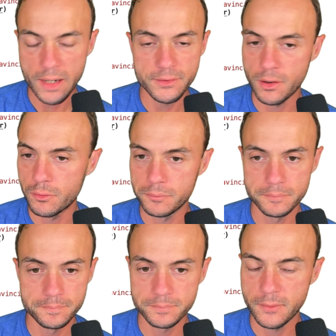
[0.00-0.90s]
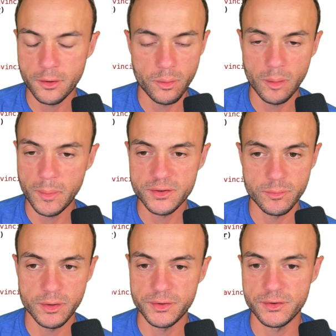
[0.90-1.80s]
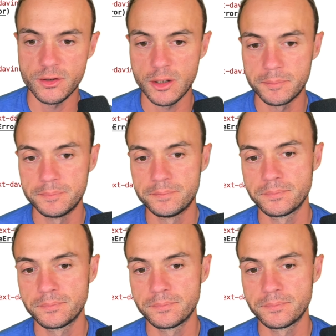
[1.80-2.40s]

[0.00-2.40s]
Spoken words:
I don't. I don't want to make it somebody else's job.